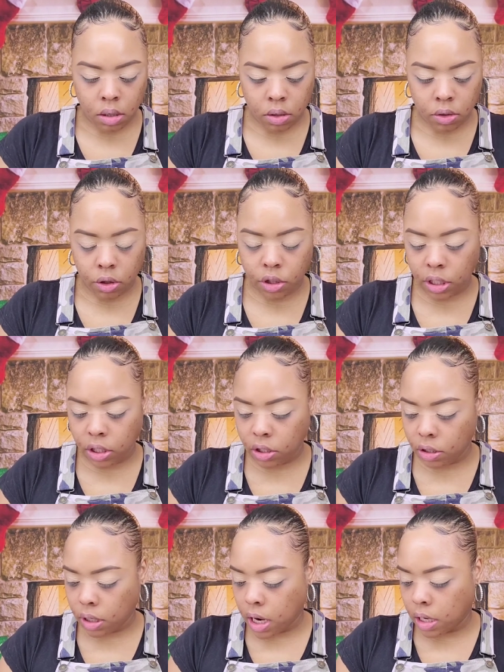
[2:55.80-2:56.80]
so just
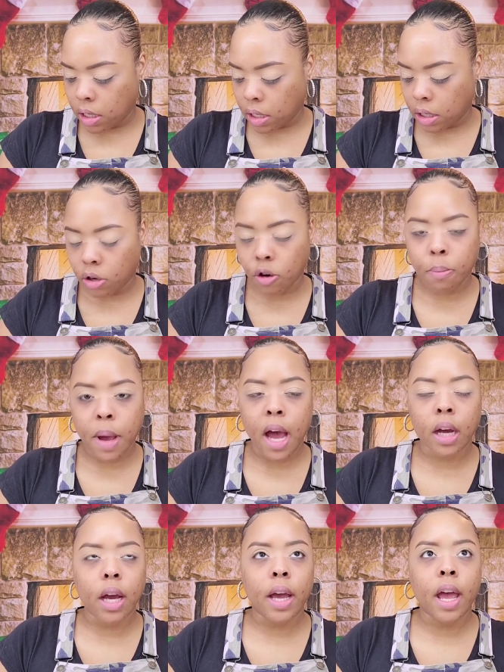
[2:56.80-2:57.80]
to kind of go
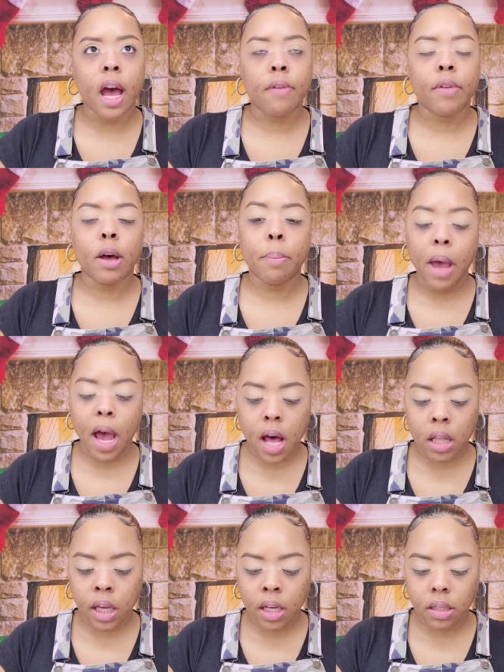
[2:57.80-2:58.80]
back, I have a
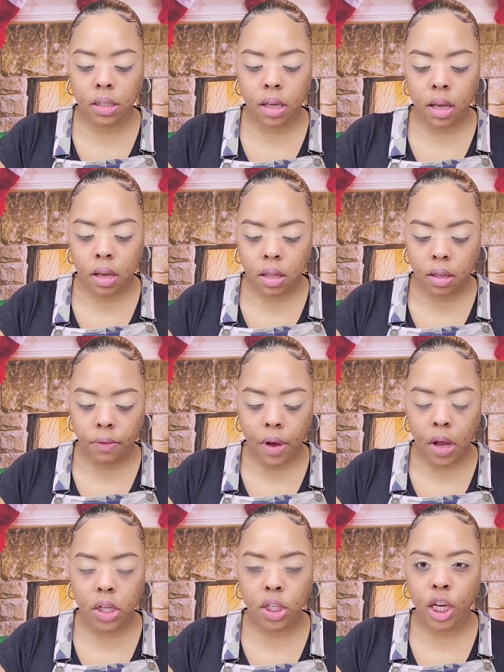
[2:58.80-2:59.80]
palette, the
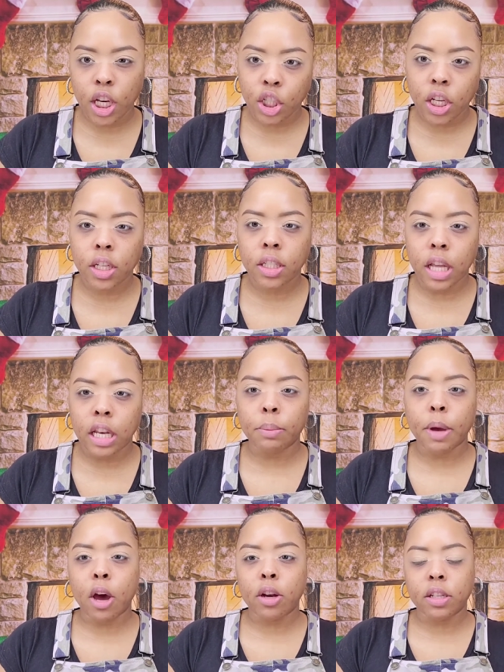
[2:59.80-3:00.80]
foundation, setting
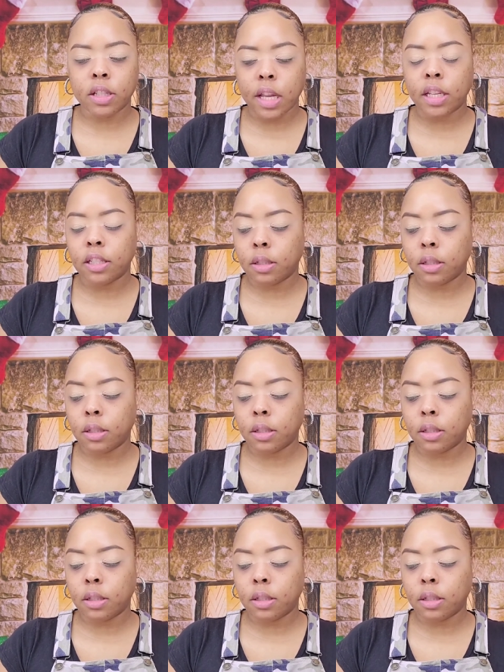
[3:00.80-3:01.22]
powder, setting